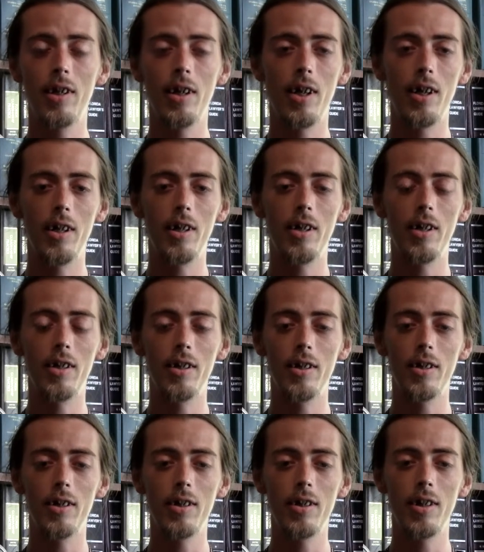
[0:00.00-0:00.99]
And uh,
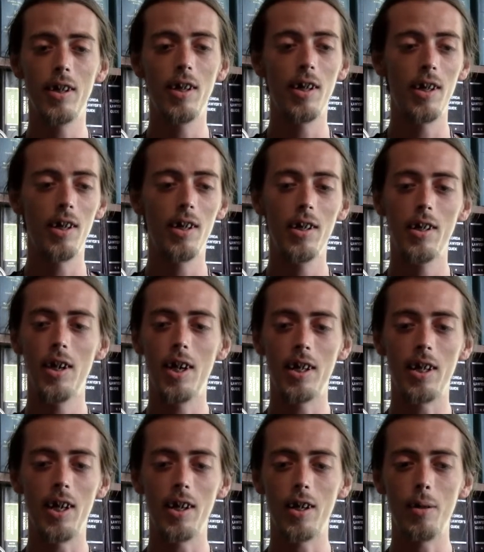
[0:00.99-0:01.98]
I
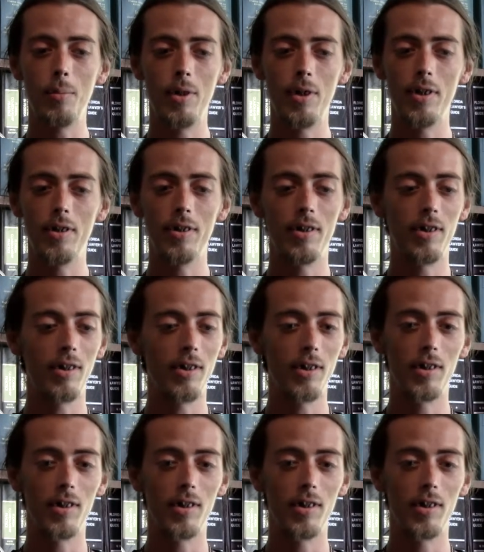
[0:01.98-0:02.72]
can't come in,